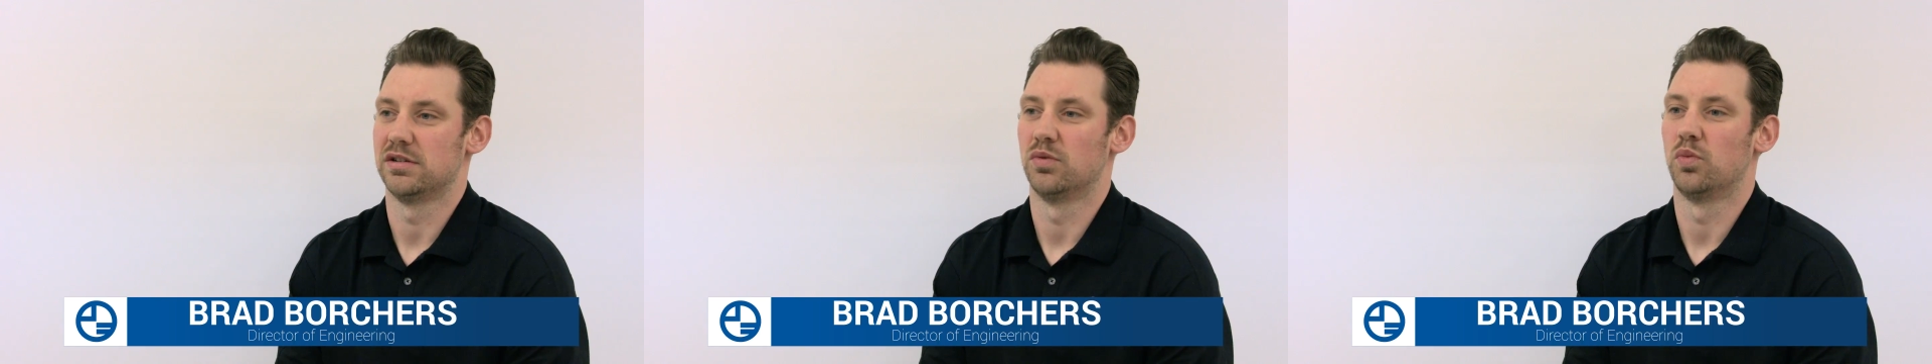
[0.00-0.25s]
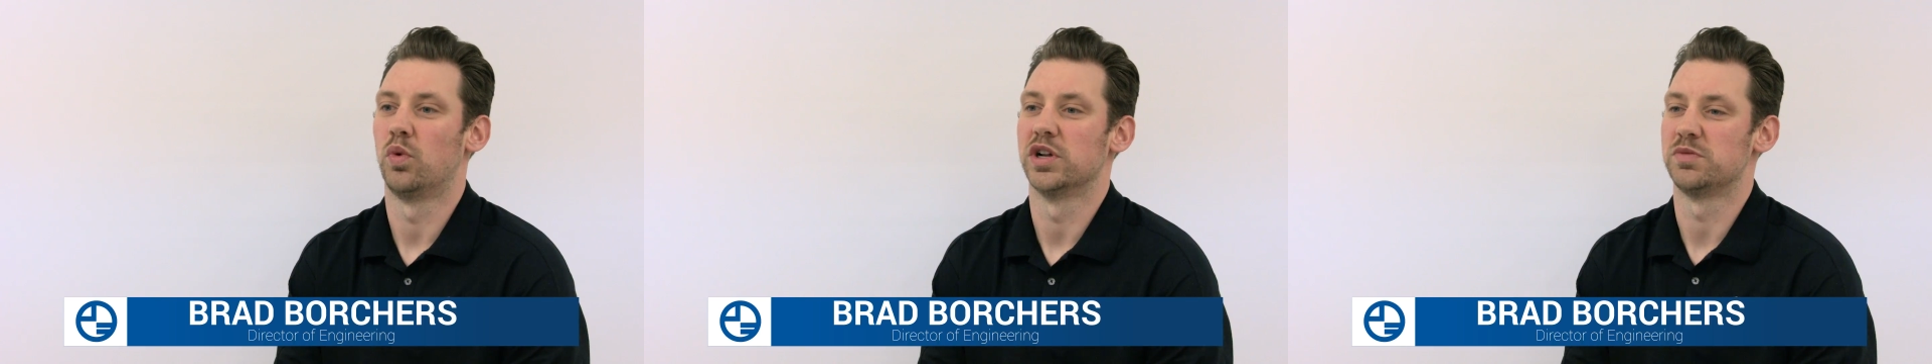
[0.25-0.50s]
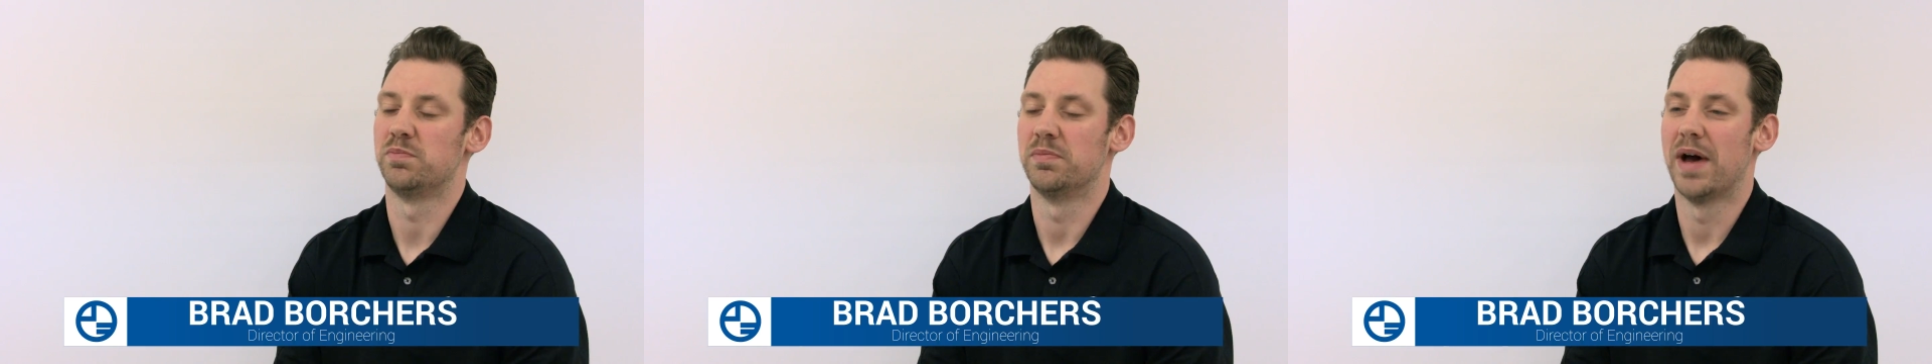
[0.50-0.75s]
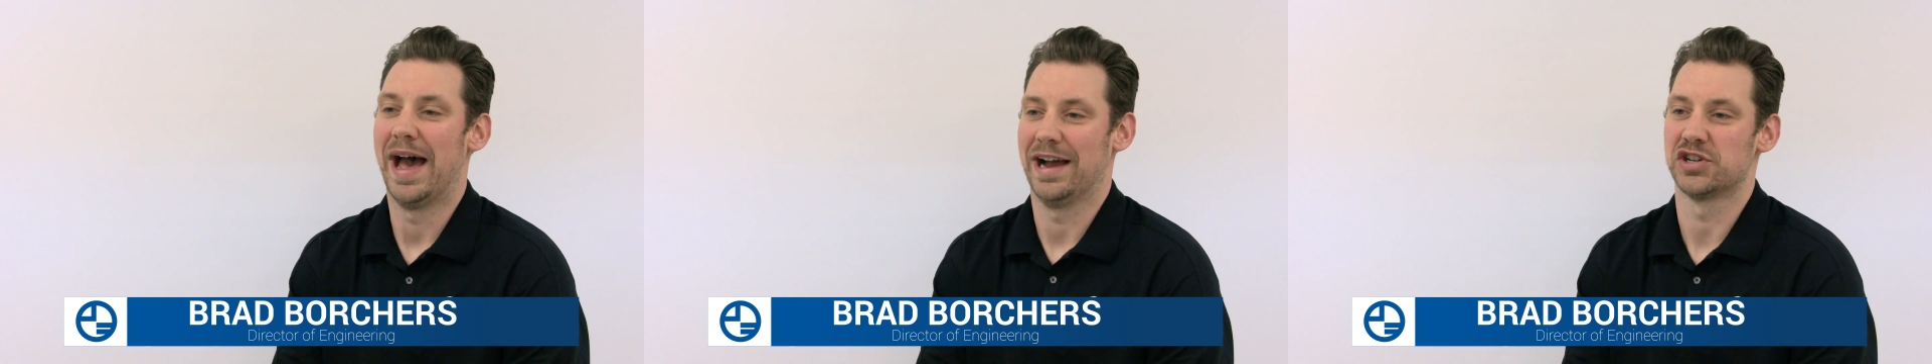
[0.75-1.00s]
what's
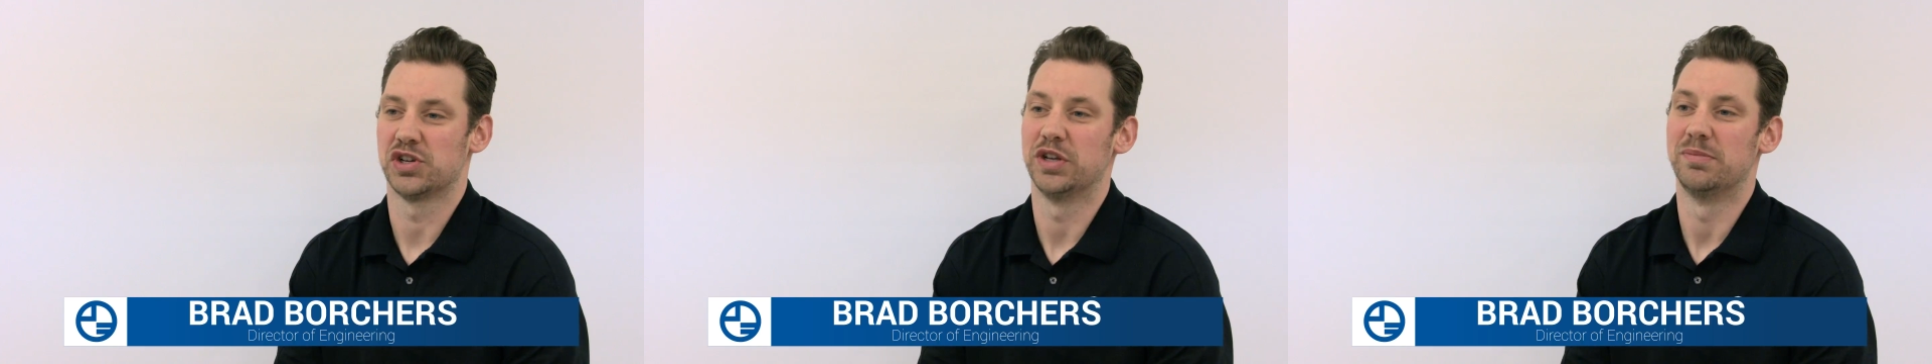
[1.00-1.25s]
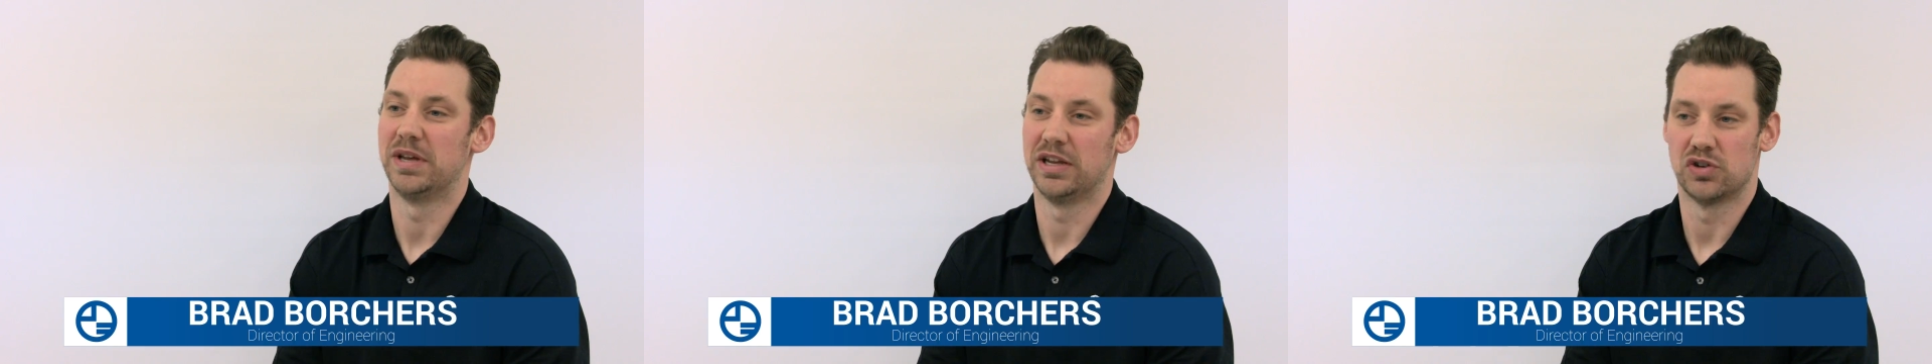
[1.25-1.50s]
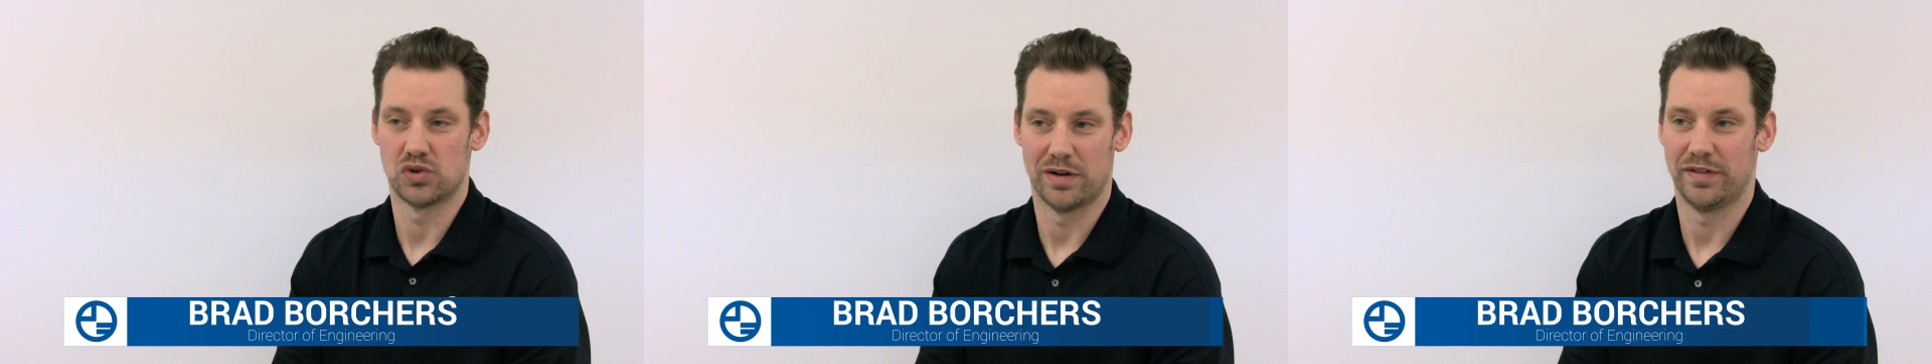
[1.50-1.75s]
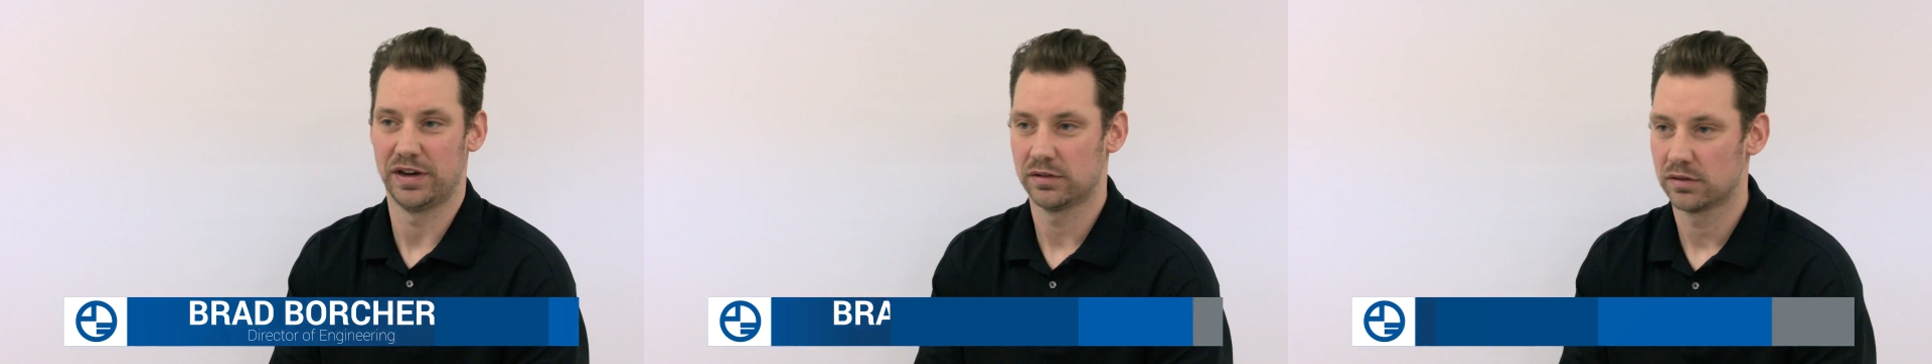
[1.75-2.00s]
actually being
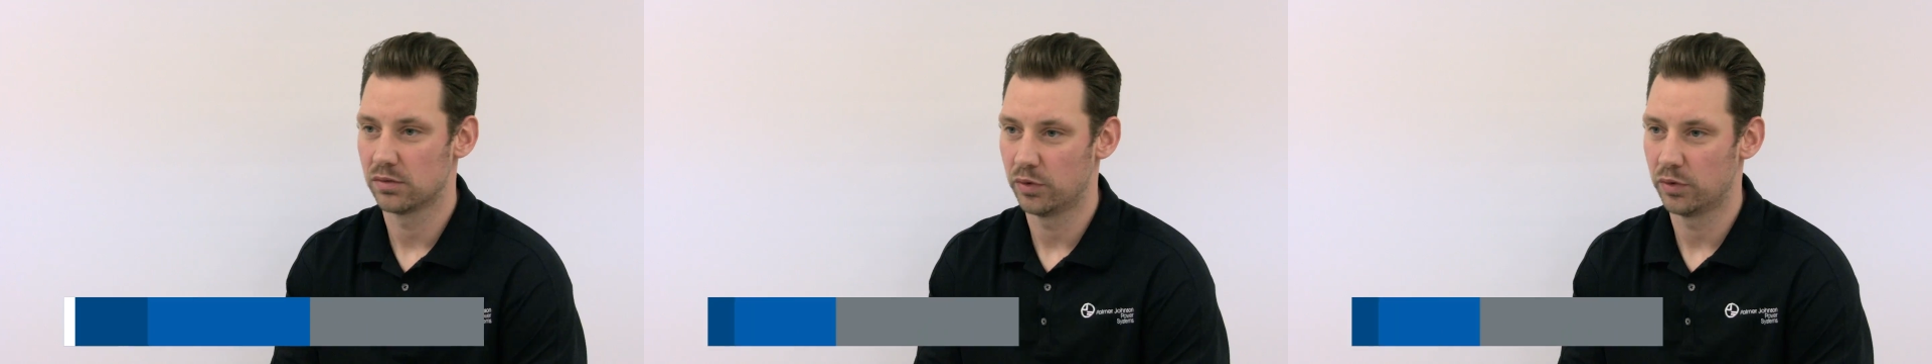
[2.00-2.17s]
driven.